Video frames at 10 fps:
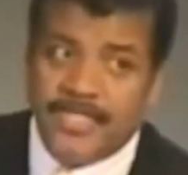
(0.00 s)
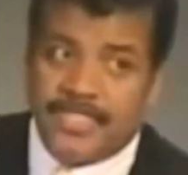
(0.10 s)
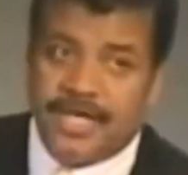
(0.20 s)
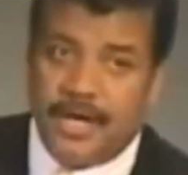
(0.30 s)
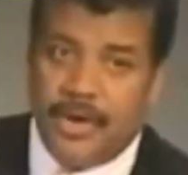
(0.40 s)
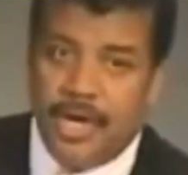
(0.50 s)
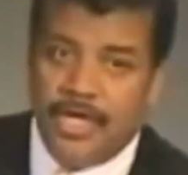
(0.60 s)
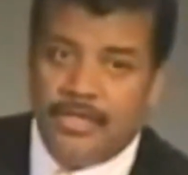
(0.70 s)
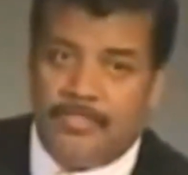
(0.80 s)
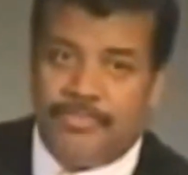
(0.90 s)
And
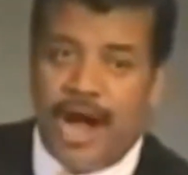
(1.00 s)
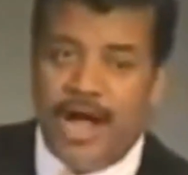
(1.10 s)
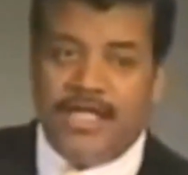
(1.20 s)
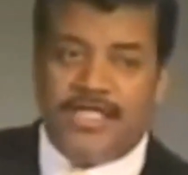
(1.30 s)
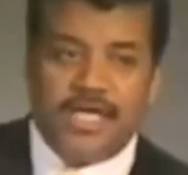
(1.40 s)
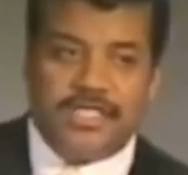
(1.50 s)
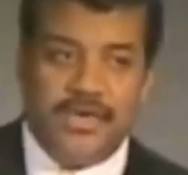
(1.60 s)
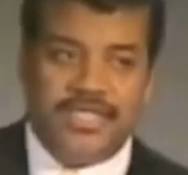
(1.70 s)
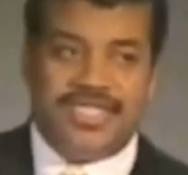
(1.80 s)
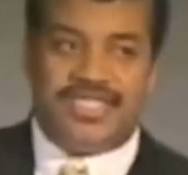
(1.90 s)
so it's,
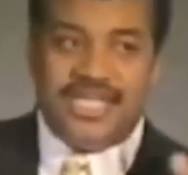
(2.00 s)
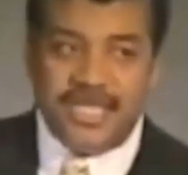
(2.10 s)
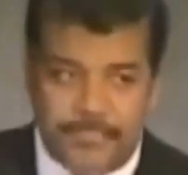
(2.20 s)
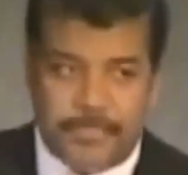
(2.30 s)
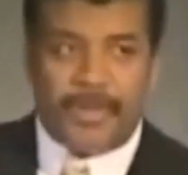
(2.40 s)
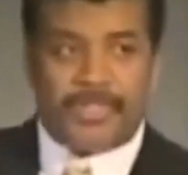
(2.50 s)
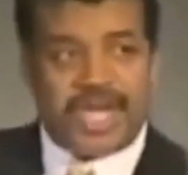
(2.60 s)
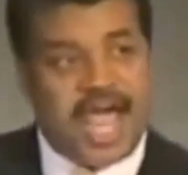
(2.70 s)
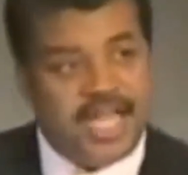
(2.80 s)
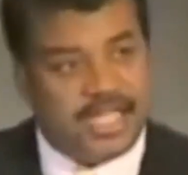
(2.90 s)
so it's a
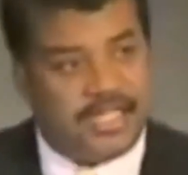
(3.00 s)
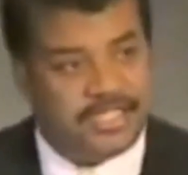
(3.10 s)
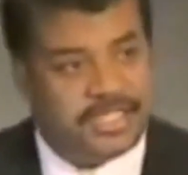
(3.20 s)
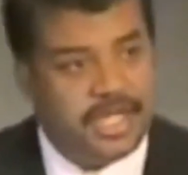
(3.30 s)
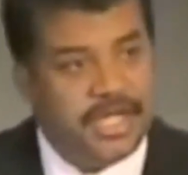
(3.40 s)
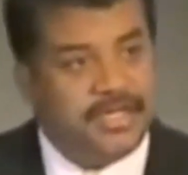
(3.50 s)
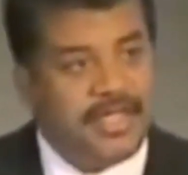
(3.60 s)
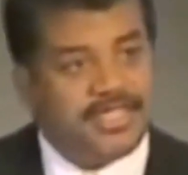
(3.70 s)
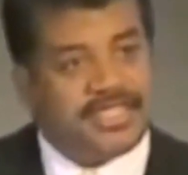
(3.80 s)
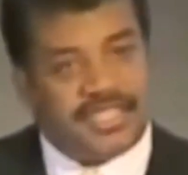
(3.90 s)
deeper challenge
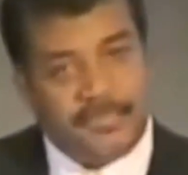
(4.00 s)
than